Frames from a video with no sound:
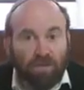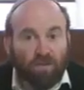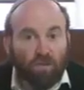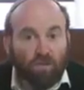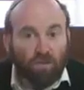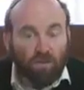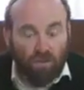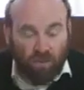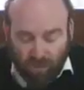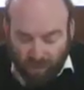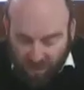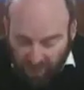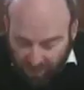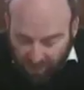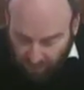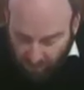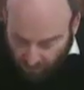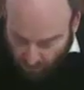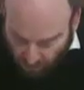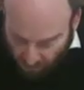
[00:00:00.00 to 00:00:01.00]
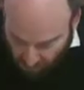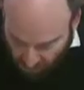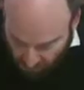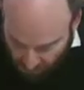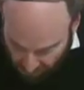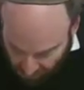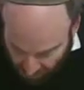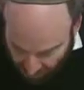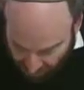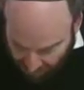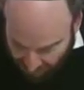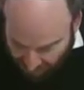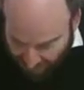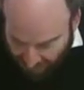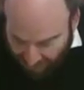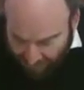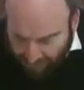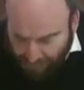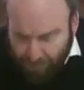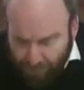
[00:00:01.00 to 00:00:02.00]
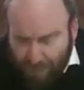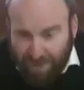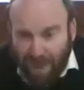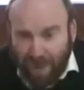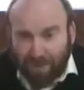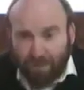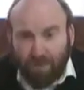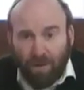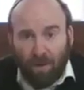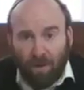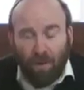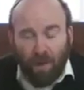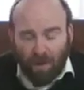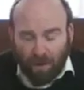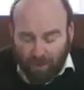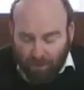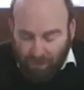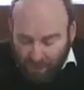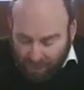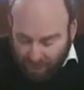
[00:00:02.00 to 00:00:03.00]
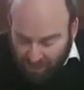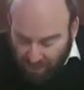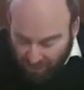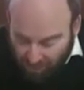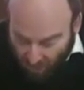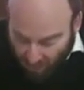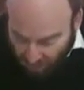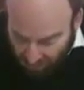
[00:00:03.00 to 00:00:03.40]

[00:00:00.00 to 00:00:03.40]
You shouldn't use less than 4 kosas. How can Rabbanan be